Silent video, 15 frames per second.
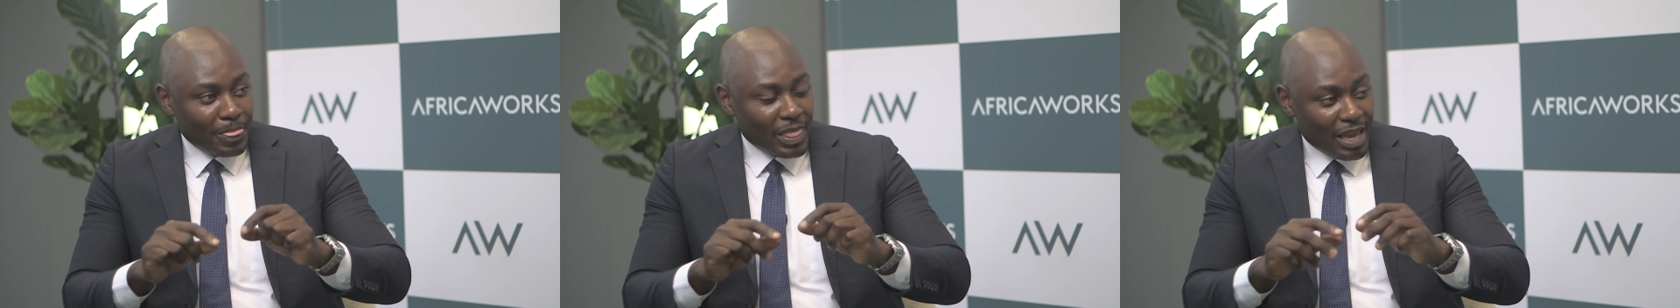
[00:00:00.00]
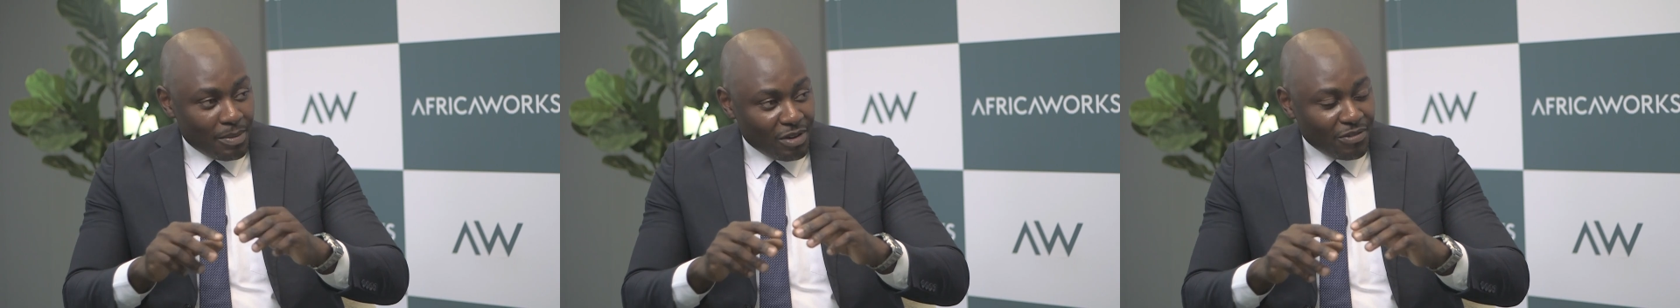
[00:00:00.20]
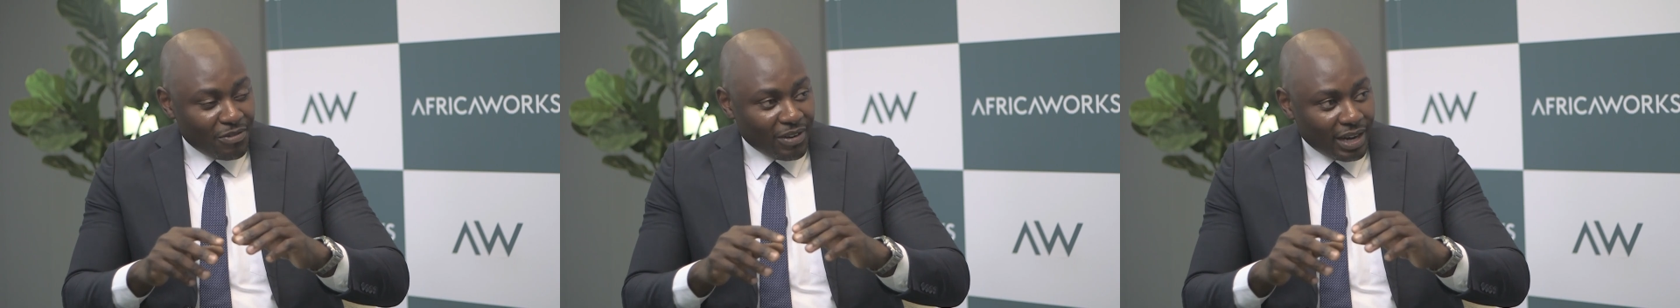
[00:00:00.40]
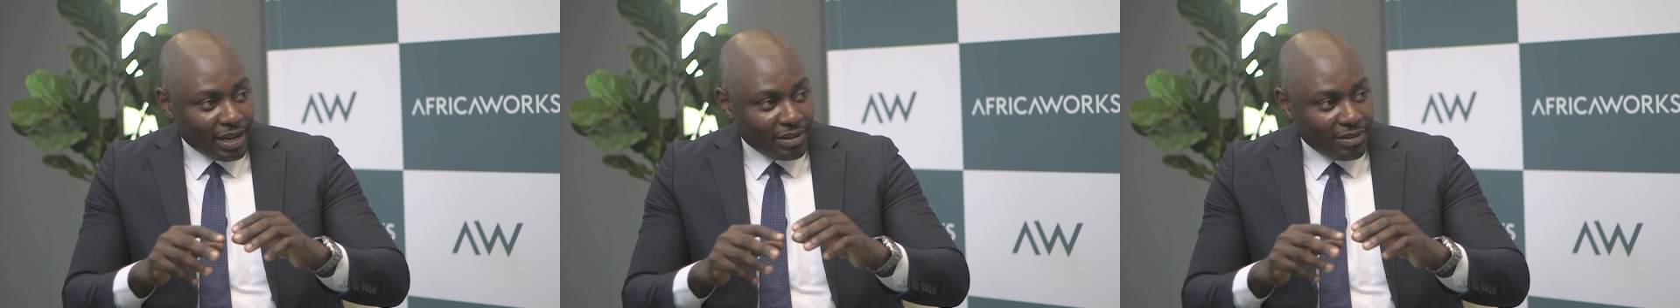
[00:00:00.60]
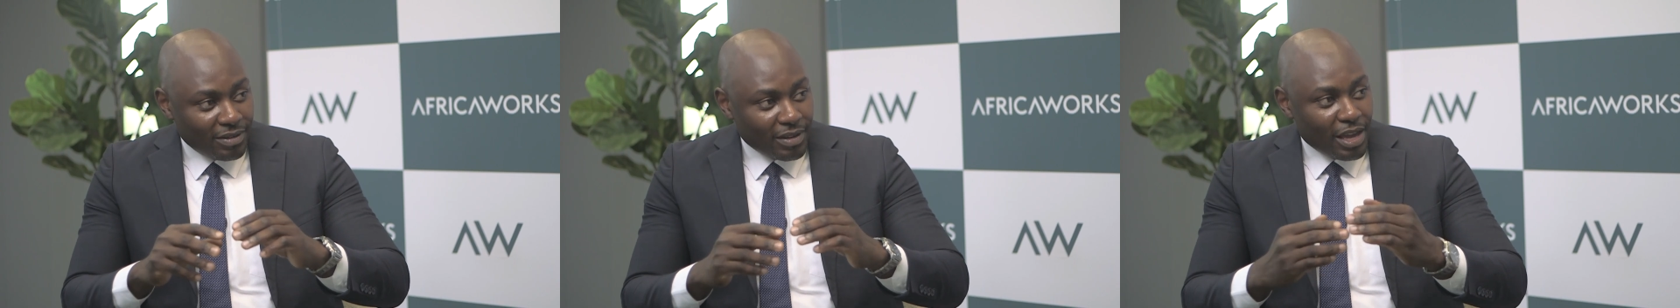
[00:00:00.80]

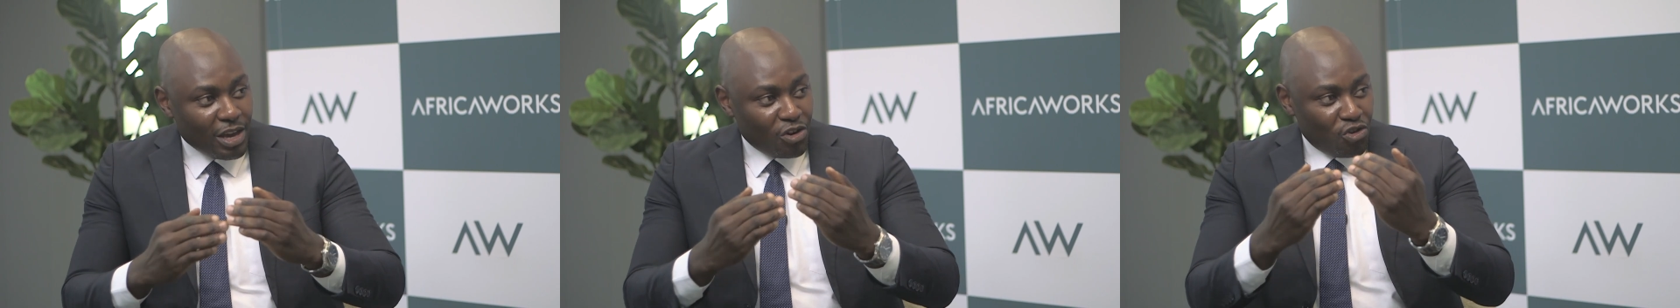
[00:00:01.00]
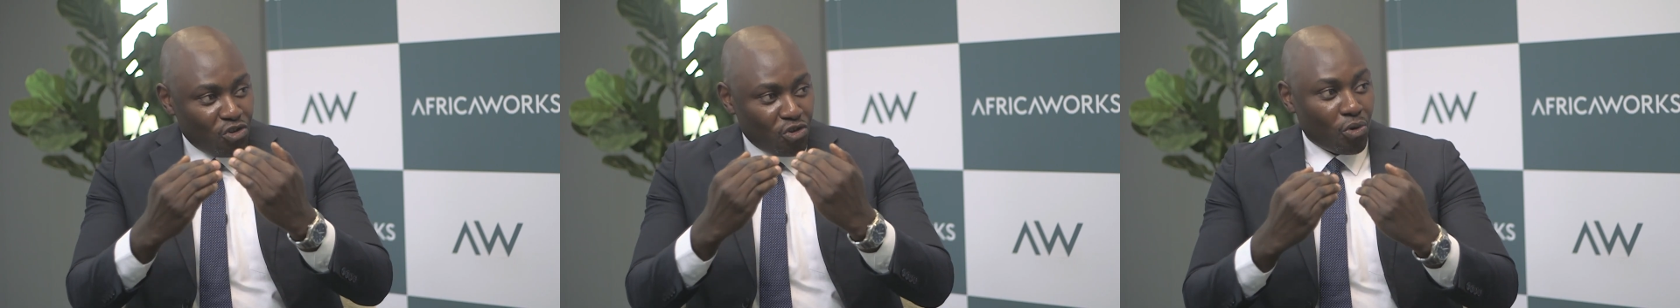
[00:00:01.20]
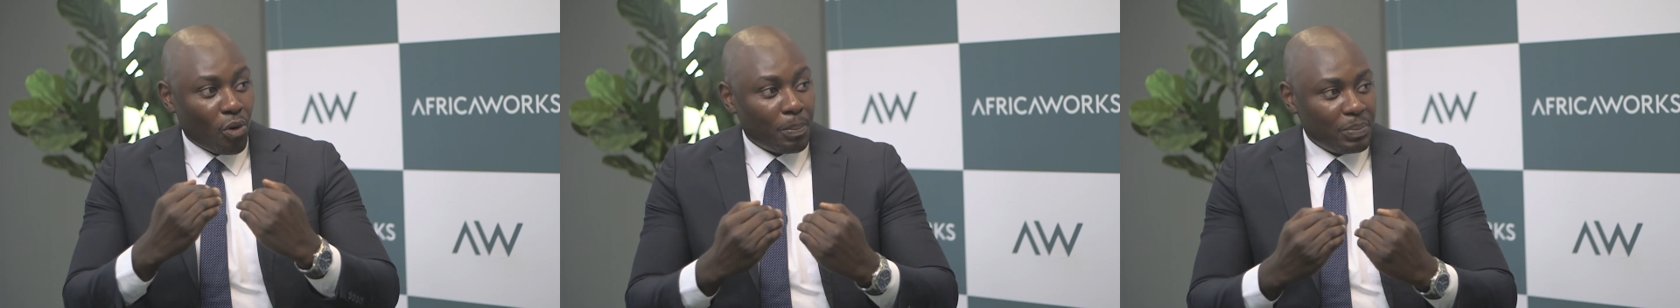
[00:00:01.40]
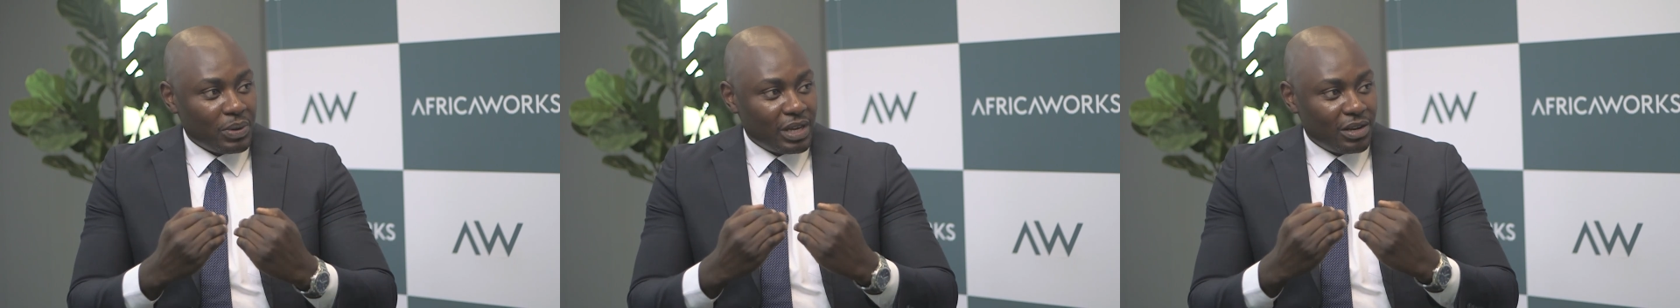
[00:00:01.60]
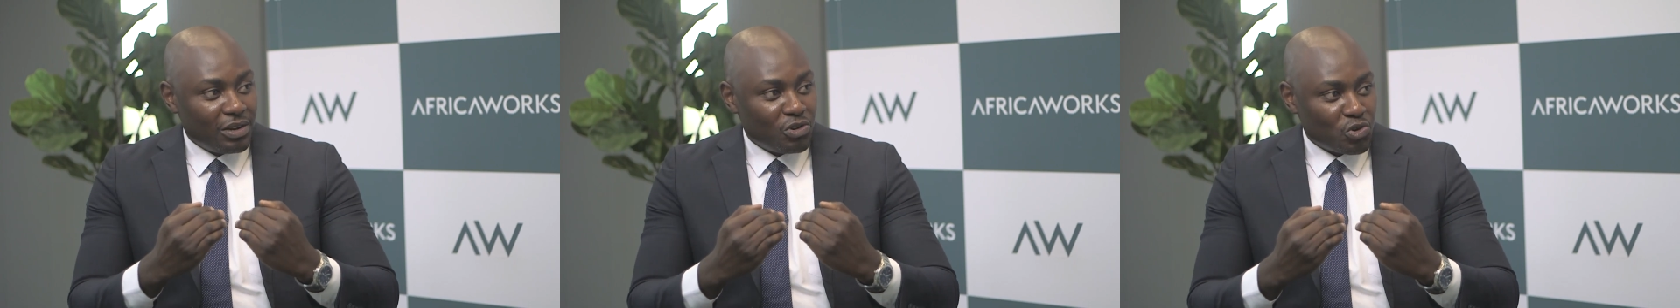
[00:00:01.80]
MFIs
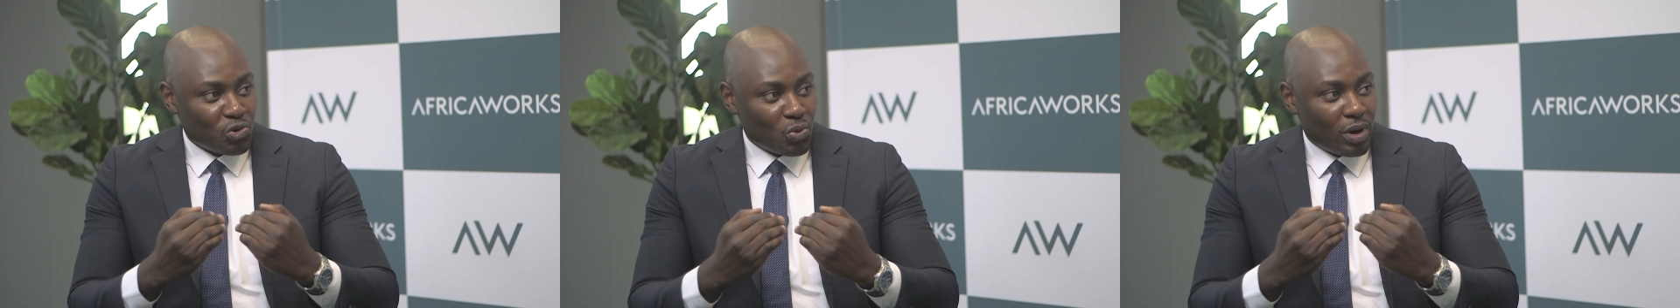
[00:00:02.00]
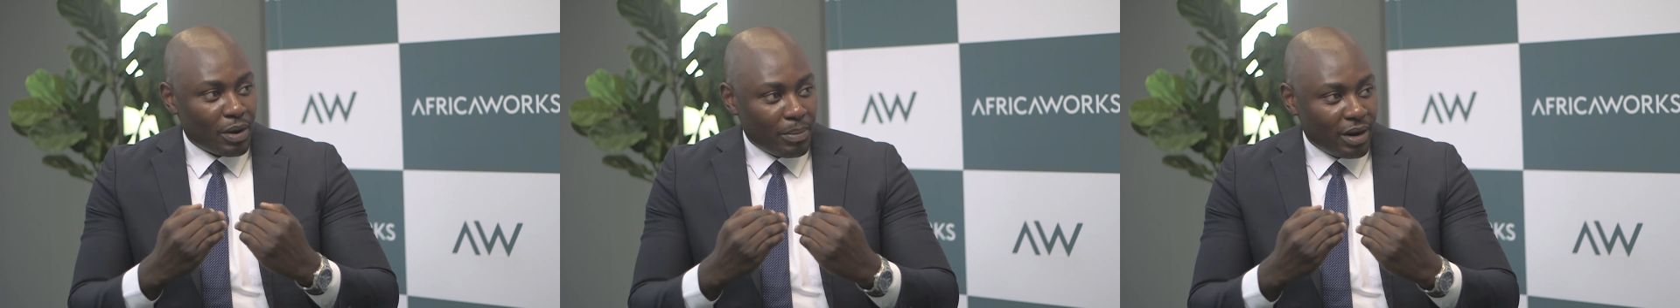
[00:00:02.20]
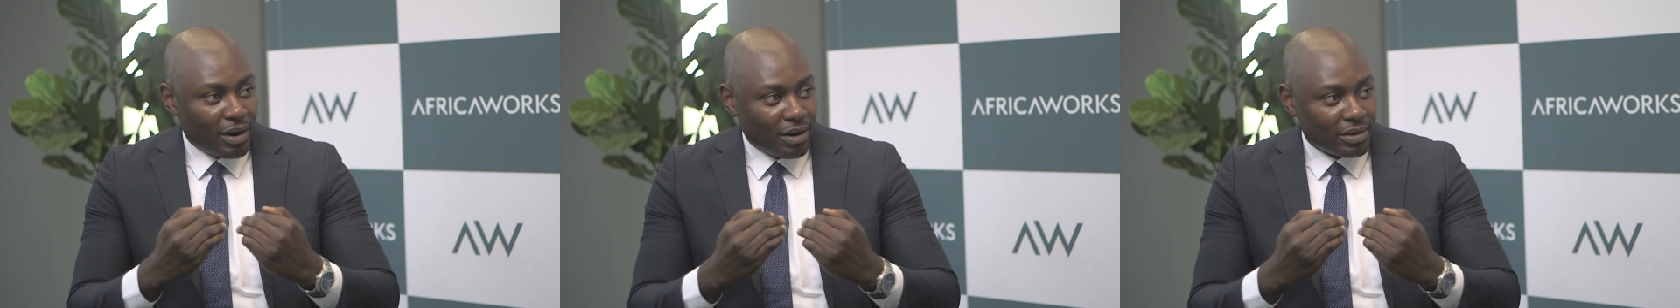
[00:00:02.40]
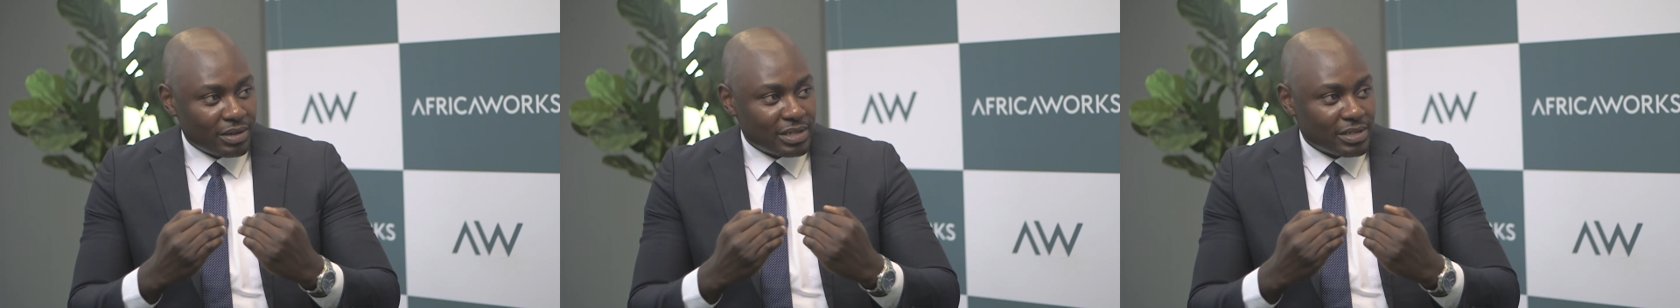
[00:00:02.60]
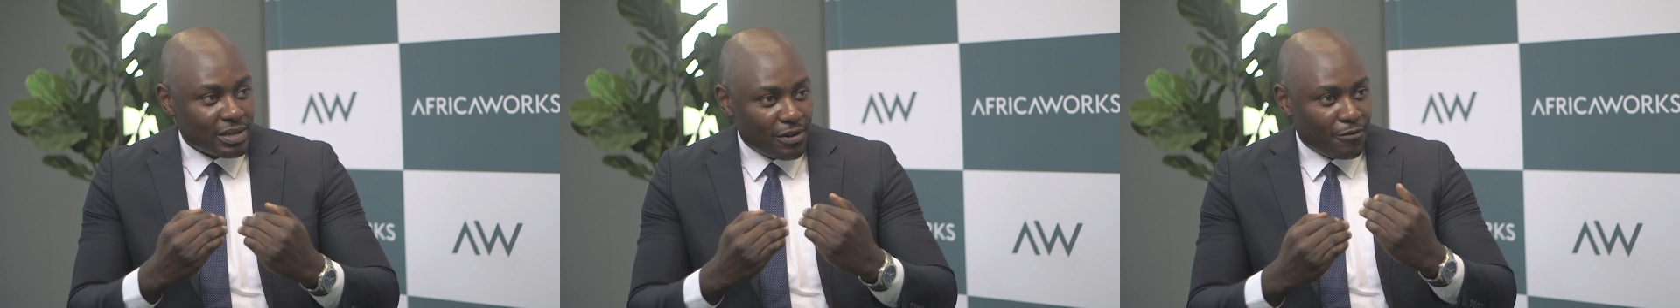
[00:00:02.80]
dropping to
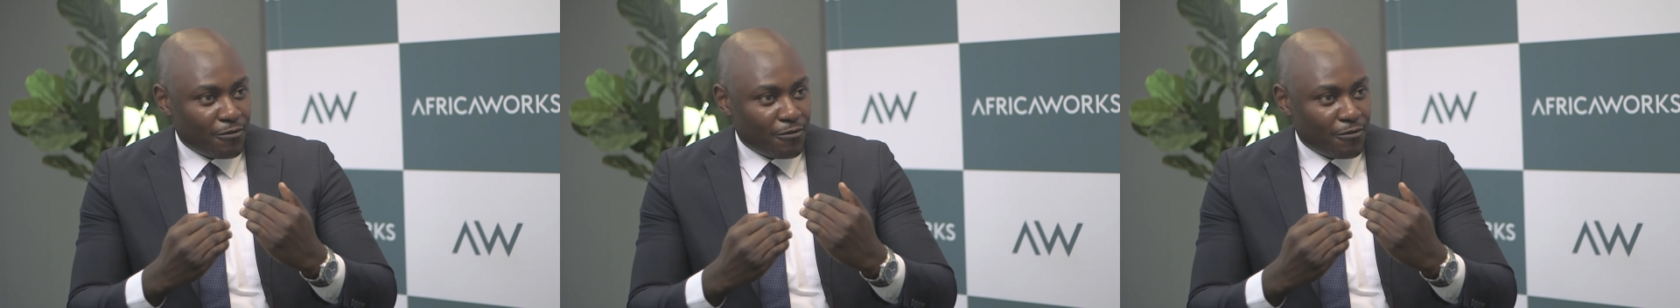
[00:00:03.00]
about